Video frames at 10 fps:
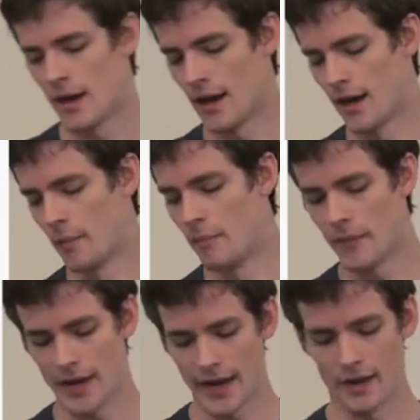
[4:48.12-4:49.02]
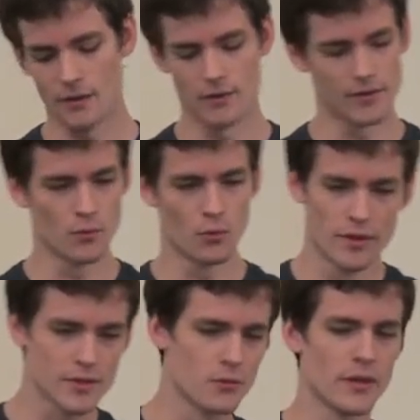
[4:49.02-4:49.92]
Um, and
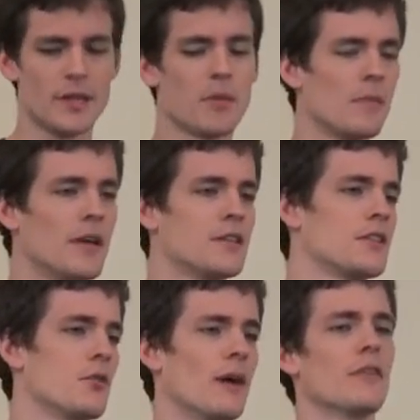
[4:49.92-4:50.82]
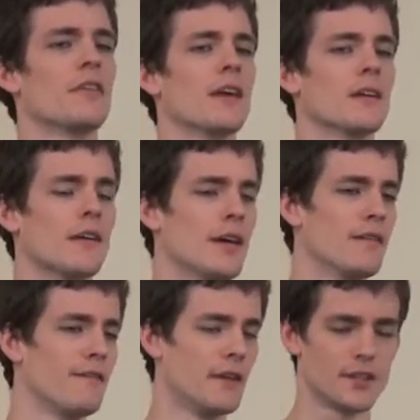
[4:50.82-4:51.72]
this really permeates through everything.
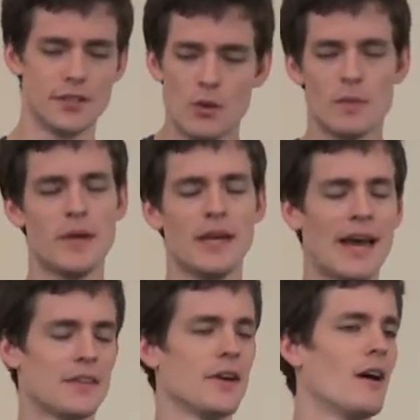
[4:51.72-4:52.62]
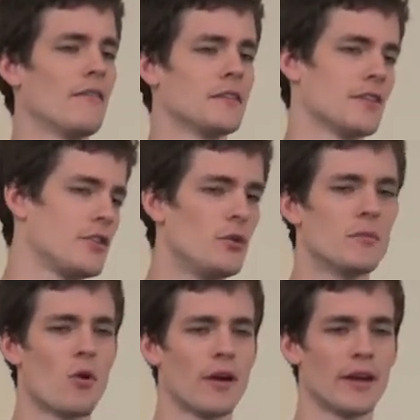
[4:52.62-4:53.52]
If it's you and me at the office at 2 in
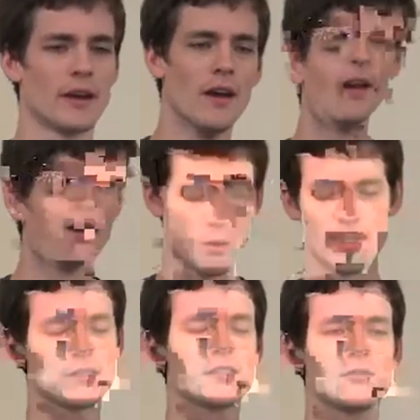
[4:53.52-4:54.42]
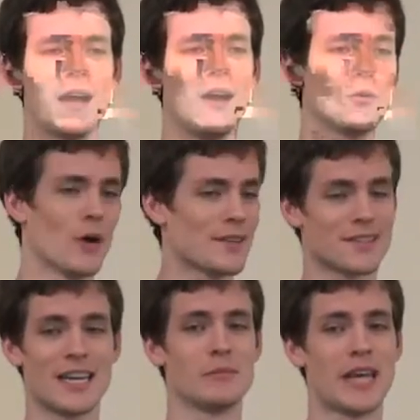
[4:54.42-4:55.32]
the morning, no one else is around, we're at
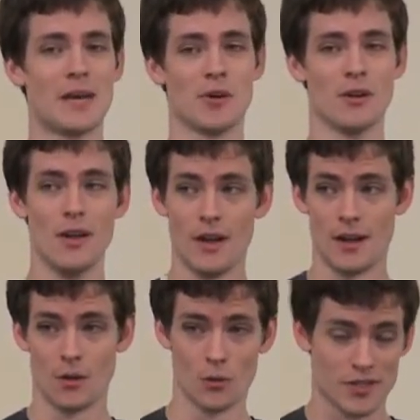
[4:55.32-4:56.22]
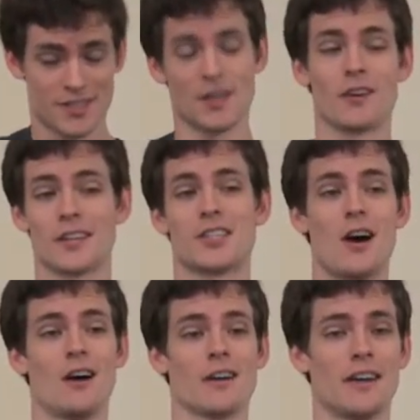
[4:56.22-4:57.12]
the same table, we're still going to
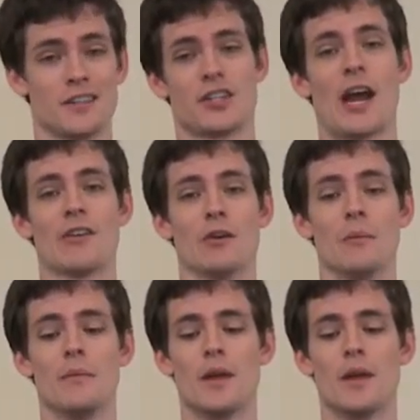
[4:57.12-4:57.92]
talk in the chat room.